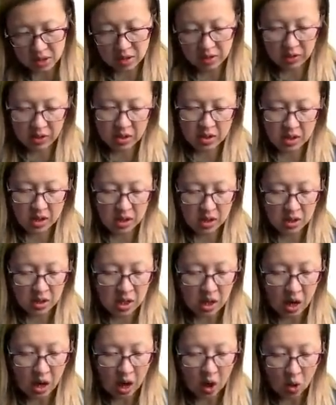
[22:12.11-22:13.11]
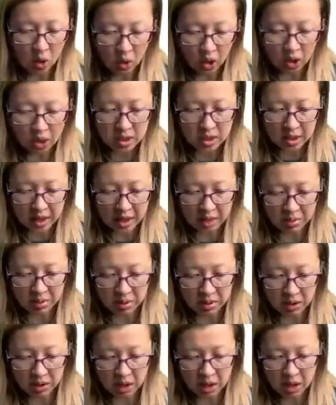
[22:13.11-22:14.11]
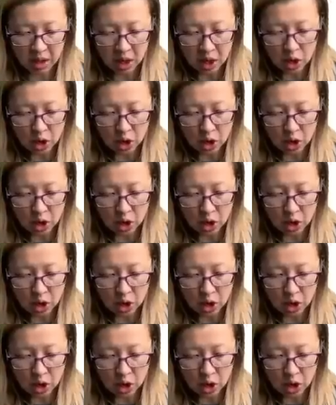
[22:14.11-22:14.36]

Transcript: have considered the auditor's liability